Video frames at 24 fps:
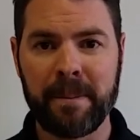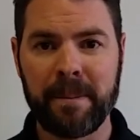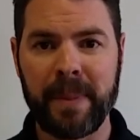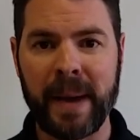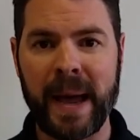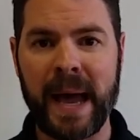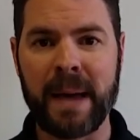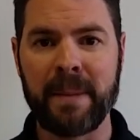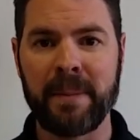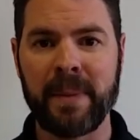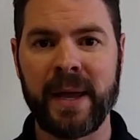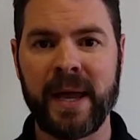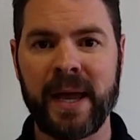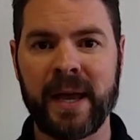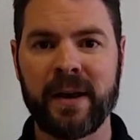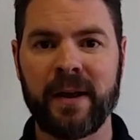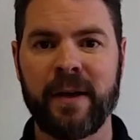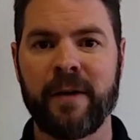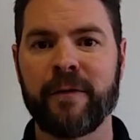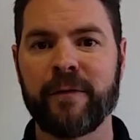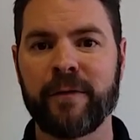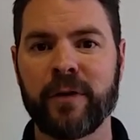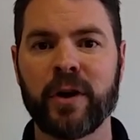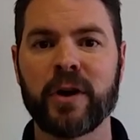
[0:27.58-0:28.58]

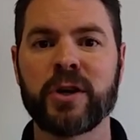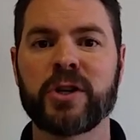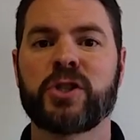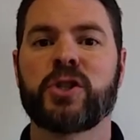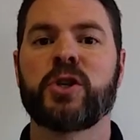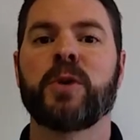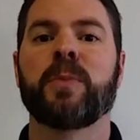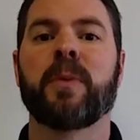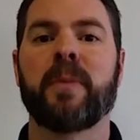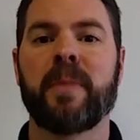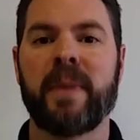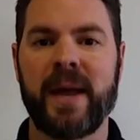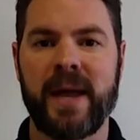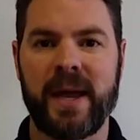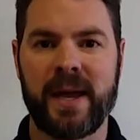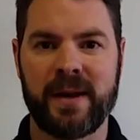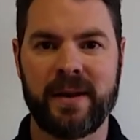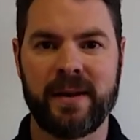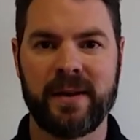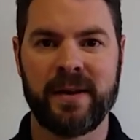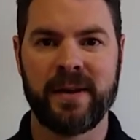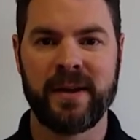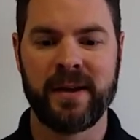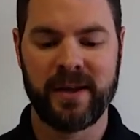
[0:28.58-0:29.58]
Batman versus Superman
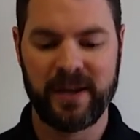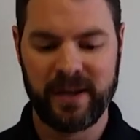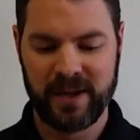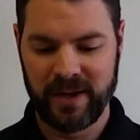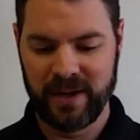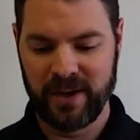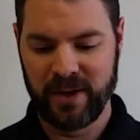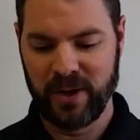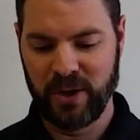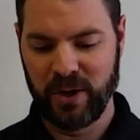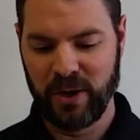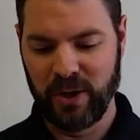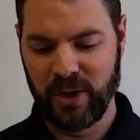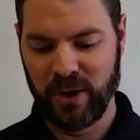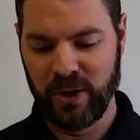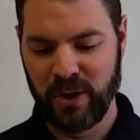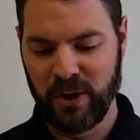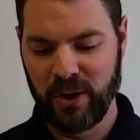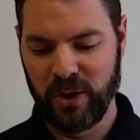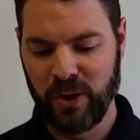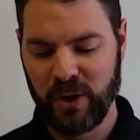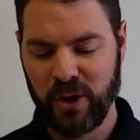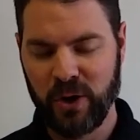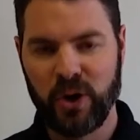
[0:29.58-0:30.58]

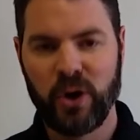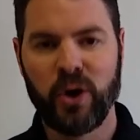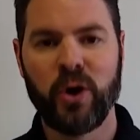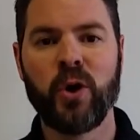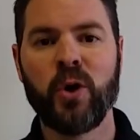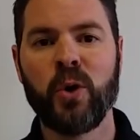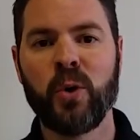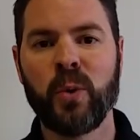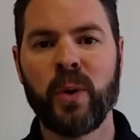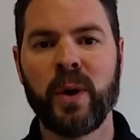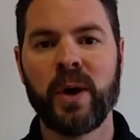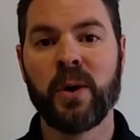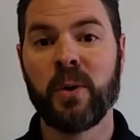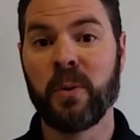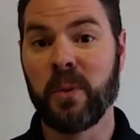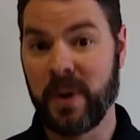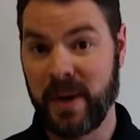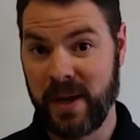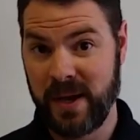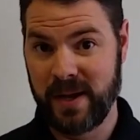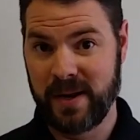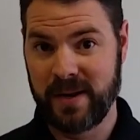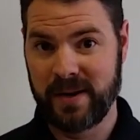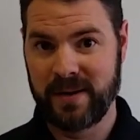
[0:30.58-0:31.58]
who will
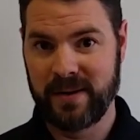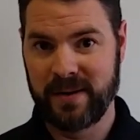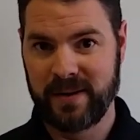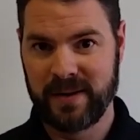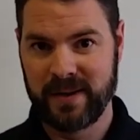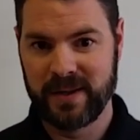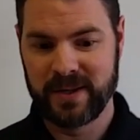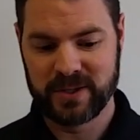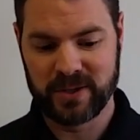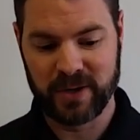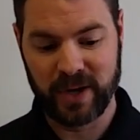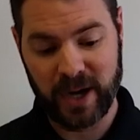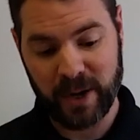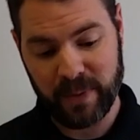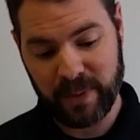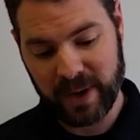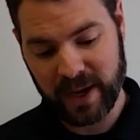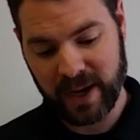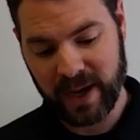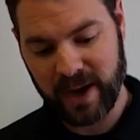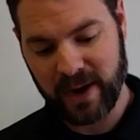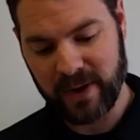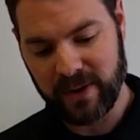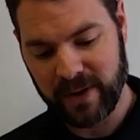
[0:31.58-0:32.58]
win. So here we
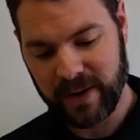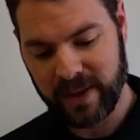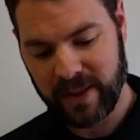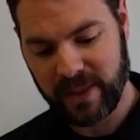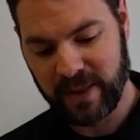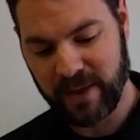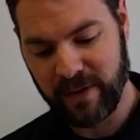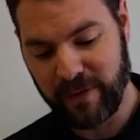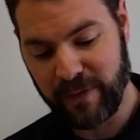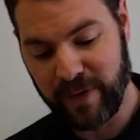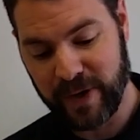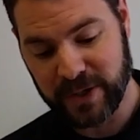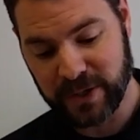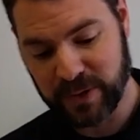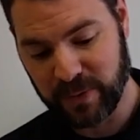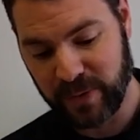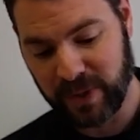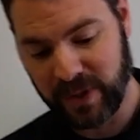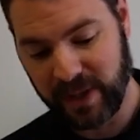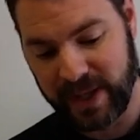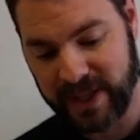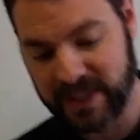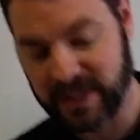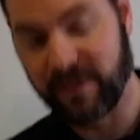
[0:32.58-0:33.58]
go, the official
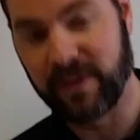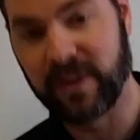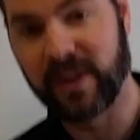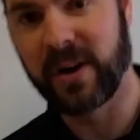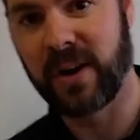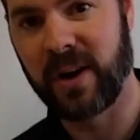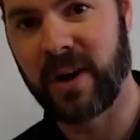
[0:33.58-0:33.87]
release of the